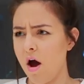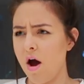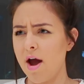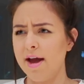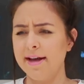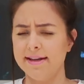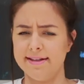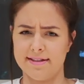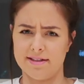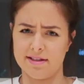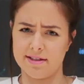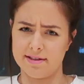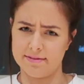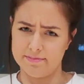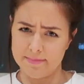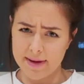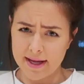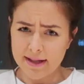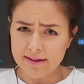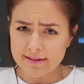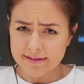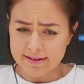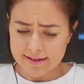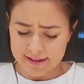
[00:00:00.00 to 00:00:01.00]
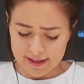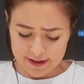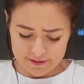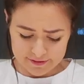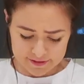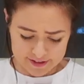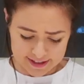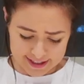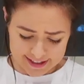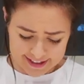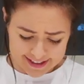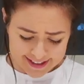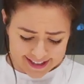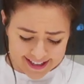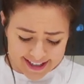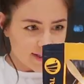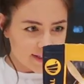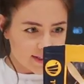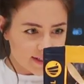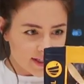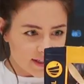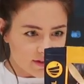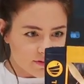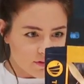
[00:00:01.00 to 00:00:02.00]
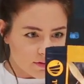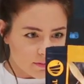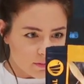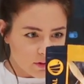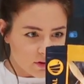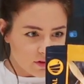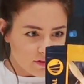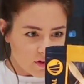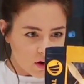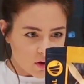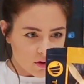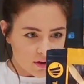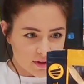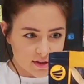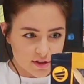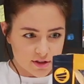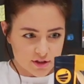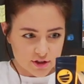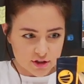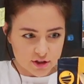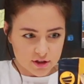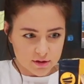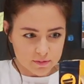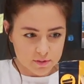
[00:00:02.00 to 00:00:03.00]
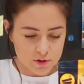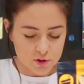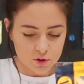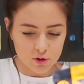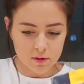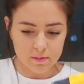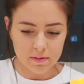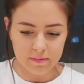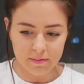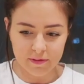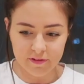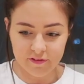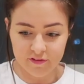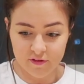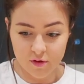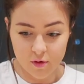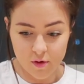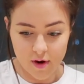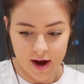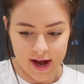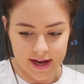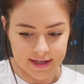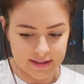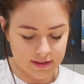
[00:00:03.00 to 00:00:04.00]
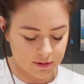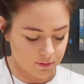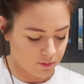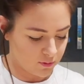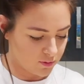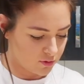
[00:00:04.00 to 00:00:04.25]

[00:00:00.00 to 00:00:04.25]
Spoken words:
It smells lovely. It says remove oxygen absorber before adding